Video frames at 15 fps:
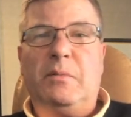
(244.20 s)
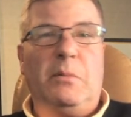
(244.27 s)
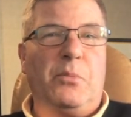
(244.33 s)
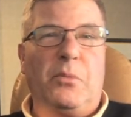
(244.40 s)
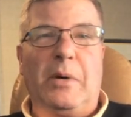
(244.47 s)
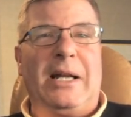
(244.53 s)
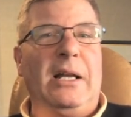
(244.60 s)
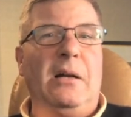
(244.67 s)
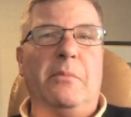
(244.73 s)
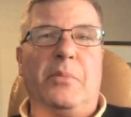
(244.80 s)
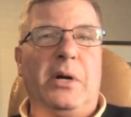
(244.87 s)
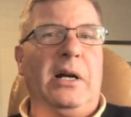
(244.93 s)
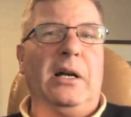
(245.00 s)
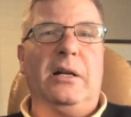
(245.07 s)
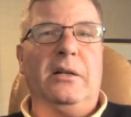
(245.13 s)
bring out
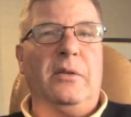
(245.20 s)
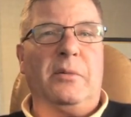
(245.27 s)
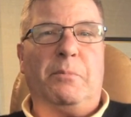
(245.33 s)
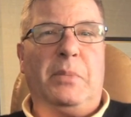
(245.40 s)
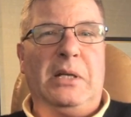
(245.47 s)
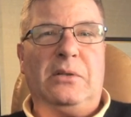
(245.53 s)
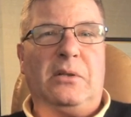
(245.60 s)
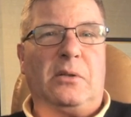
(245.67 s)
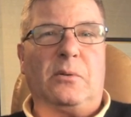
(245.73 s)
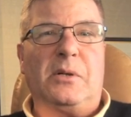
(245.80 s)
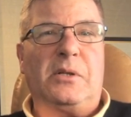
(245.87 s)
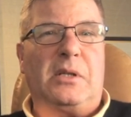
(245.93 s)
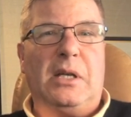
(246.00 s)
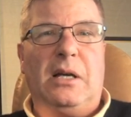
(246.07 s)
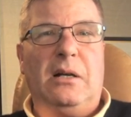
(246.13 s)
another piece of
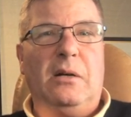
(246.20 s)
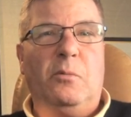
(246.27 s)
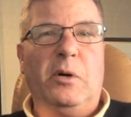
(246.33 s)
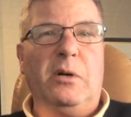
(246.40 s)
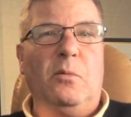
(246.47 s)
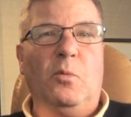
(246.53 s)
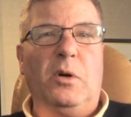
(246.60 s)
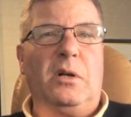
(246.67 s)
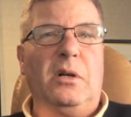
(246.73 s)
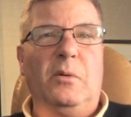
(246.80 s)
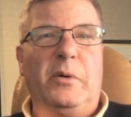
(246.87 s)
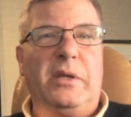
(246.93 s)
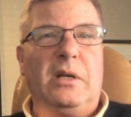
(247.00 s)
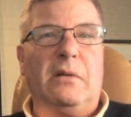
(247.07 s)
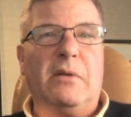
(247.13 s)
source data. We're good
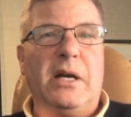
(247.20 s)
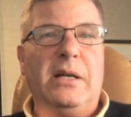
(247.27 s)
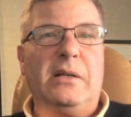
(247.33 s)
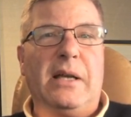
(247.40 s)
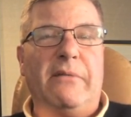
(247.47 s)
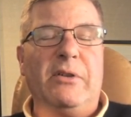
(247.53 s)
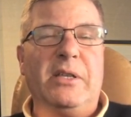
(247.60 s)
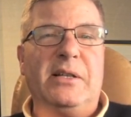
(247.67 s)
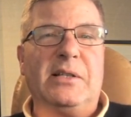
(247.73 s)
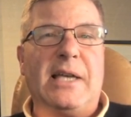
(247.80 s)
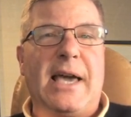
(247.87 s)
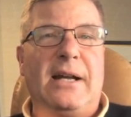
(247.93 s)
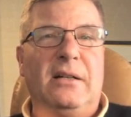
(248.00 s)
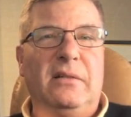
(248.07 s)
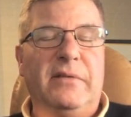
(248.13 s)
with it, right? Everything's
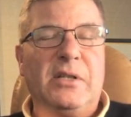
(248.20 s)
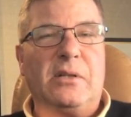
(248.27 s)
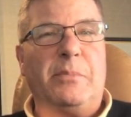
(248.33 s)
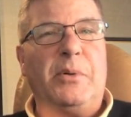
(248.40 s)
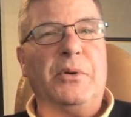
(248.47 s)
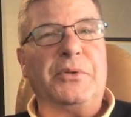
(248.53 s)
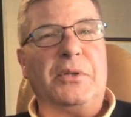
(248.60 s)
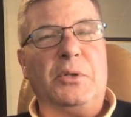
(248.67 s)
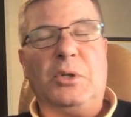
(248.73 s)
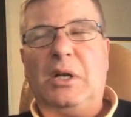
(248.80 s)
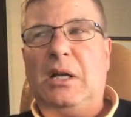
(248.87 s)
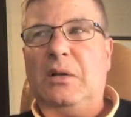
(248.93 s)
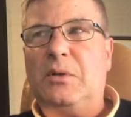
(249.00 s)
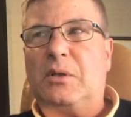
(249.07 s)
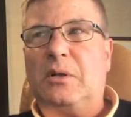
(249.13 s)
additive as opposed to
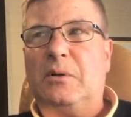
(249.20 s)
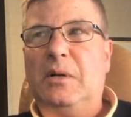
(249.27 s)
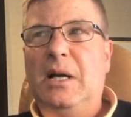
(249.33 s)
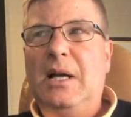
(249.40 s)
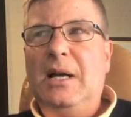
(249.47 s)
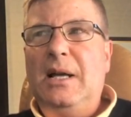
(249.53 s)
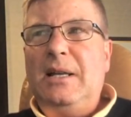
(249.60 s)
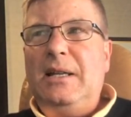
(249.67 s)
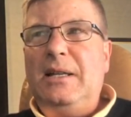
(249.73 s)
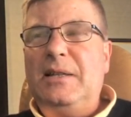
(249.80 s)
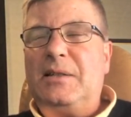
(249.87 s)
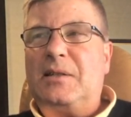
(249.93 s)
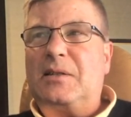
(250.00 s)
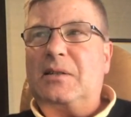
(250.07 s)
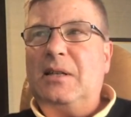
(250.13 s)
change. So
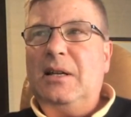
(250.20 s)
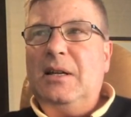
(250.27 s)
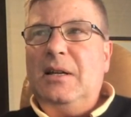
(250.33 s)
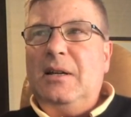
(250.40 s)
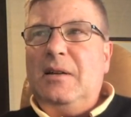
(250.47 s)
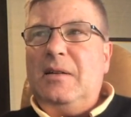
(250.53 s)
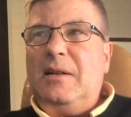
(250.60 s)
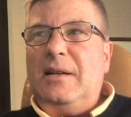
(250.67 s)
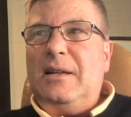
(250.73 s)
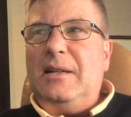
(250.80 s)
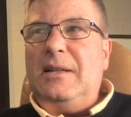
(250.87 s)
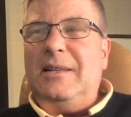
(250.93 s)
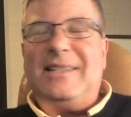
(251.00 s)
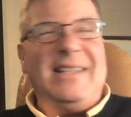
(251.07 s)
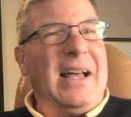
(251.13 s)
it's
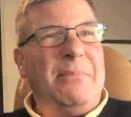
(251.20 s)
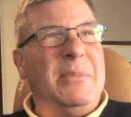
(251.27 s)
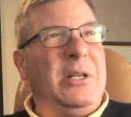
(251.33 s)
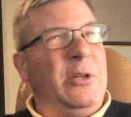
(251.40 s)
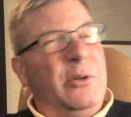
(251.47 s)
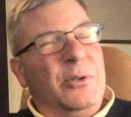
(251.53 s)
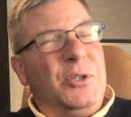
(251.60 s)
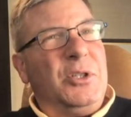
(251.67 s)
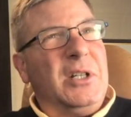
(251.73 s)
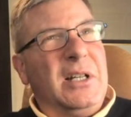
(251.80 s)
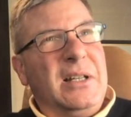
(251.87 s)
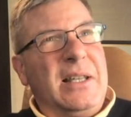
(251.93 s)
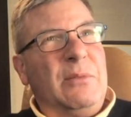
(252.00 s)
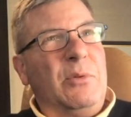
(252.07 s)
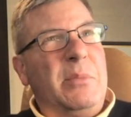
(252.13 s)
not
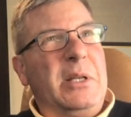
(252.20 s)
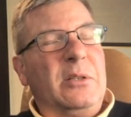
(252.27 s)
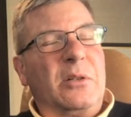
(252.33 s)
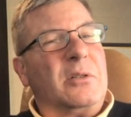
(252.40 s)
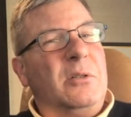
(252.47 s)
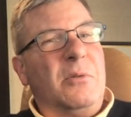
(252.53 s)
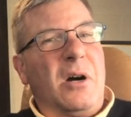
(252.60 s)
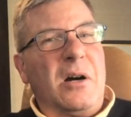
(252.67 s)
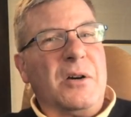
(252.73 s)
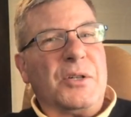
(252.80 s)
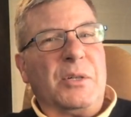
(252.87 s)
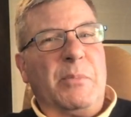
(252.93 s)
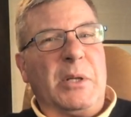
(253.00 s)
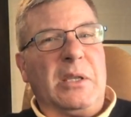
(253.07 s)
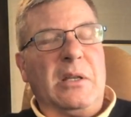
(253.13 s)
minutia. That would be a little too
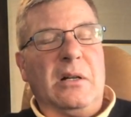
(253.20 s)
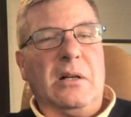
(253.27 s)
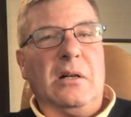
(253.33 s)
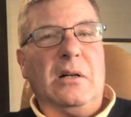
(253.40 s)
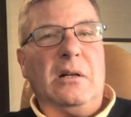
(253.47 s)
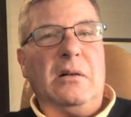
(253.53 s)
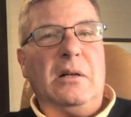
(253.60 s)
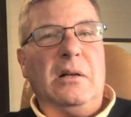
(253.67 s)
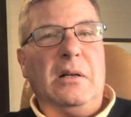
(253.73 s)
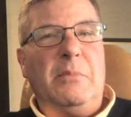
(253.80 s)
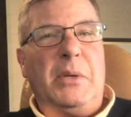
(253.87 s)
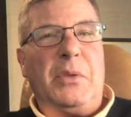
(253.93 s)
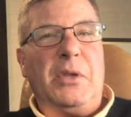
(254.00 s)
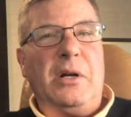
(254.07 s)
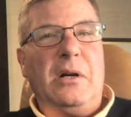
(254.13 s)
harsh, but
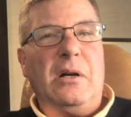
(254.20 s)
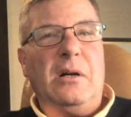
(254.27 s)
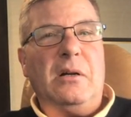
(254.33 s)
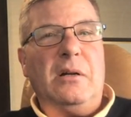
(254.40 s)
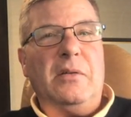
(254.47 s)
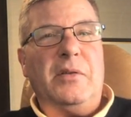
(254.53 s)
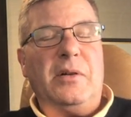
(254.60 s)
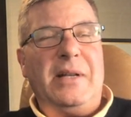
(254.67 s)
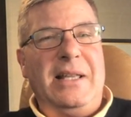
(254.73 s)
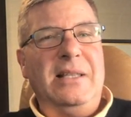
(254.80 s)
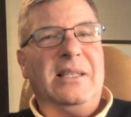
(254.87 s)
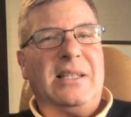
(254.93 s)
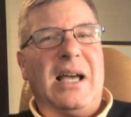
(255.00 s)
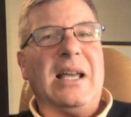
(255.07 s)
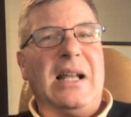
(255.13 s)
they're
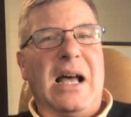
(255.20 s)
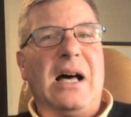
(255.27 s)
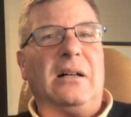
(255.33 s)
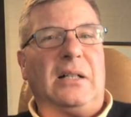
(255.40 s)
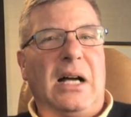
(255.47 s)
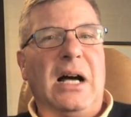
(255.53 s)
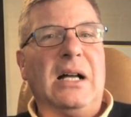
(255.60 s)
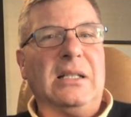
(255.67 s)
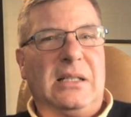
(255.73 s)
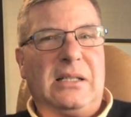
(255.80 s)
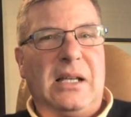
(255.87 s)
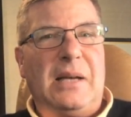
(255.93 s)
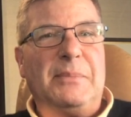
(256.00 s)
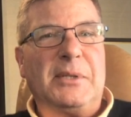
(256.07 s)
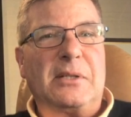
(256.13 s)
inside out
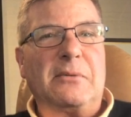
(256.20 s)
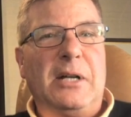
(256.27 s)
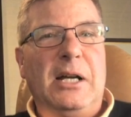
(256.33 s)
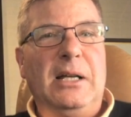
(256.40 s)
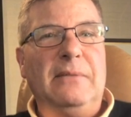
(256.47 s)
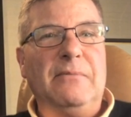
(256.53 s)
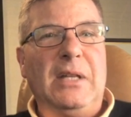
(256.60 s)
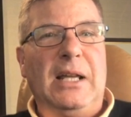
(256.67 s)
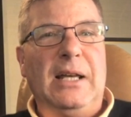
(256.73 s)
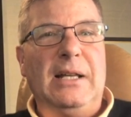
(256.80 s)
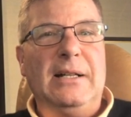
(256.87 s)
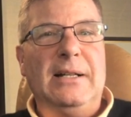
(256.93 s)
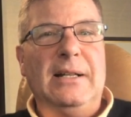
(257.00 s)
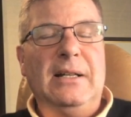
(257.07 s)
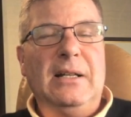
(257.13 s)
concepts, right?
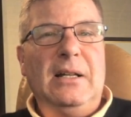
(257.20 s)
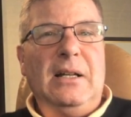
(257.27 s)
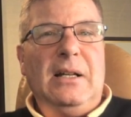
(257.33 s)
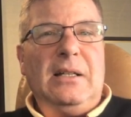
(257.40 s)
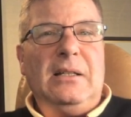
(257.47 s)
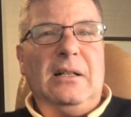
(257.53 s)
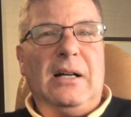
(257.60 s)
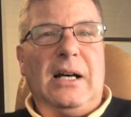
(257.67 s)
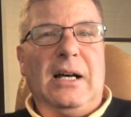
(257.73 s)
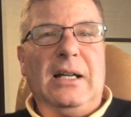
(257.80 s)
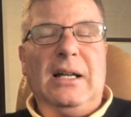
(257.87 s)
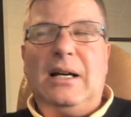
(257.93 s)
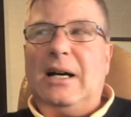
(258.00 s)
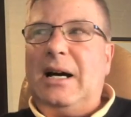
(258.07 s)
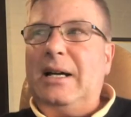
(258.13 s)
And
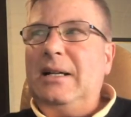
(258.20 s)
I